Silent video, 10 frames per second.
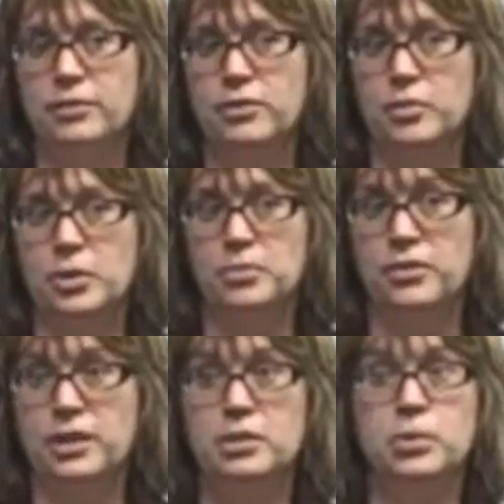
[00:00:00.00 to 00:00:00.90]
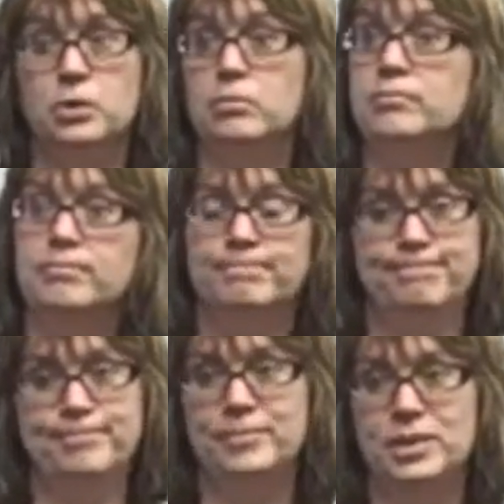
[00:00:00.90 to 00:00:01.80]
from a preventable,
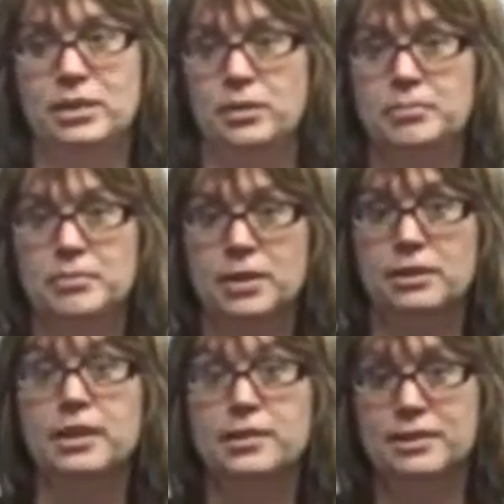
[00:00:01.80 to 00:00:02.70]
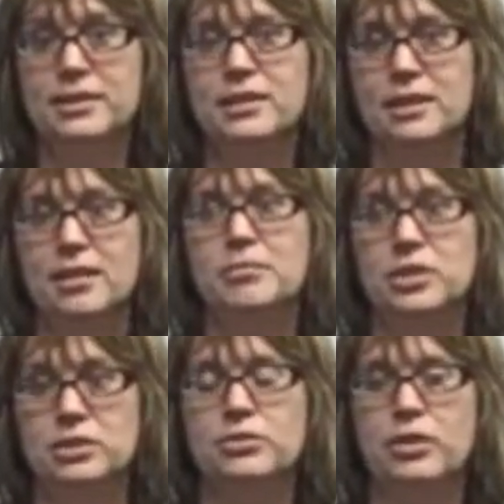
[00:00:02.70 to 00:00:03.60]
you know, illness
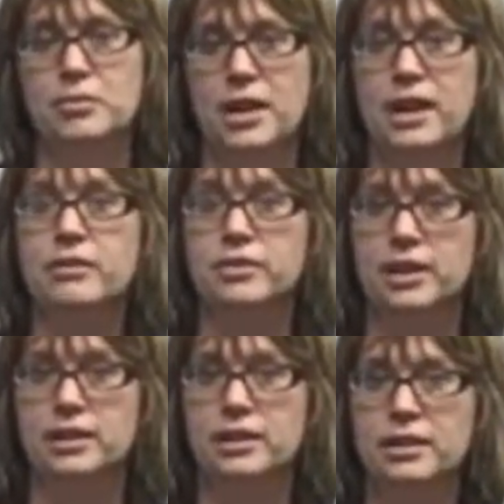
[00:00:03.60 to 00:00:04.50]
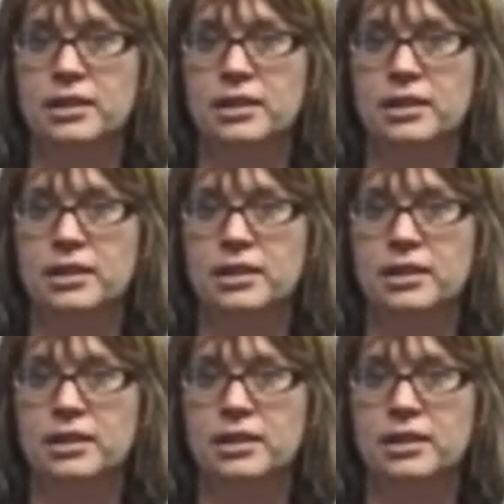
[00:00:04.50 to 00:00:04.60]
just from lack of care.